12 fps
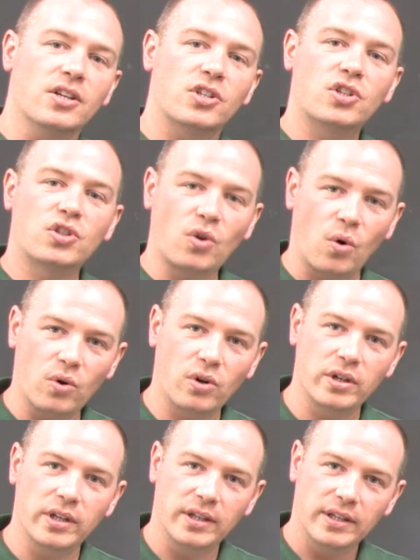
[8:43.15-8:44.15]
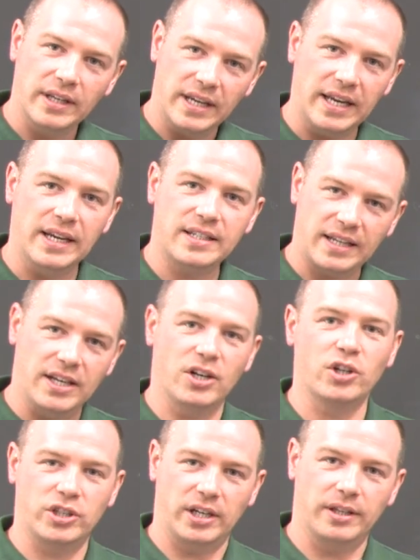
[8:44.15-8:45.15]
stored heat
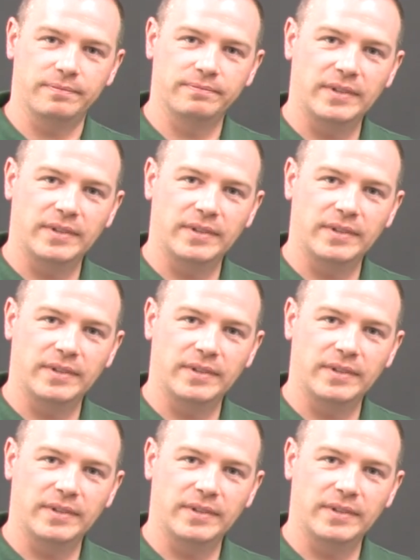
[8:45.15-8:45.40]
energy.